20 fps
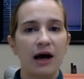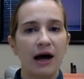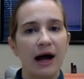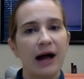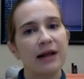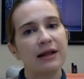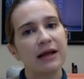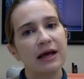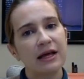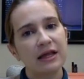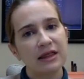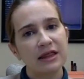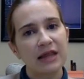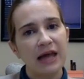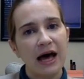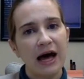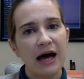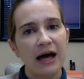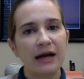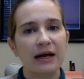highlight
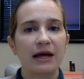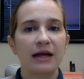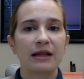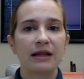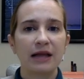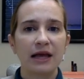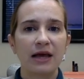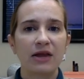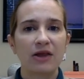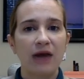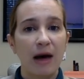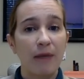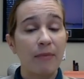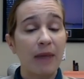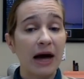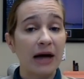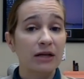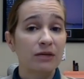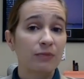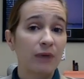that and link that
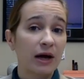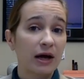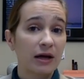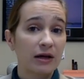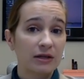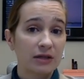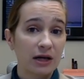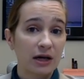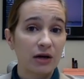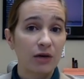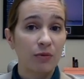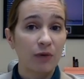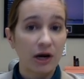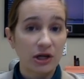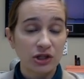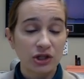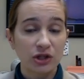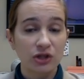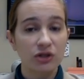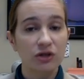back to a
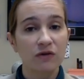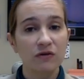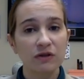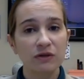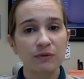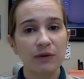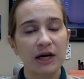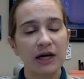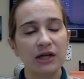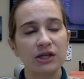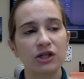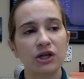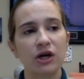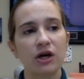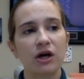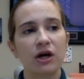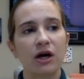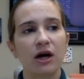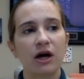depression service page.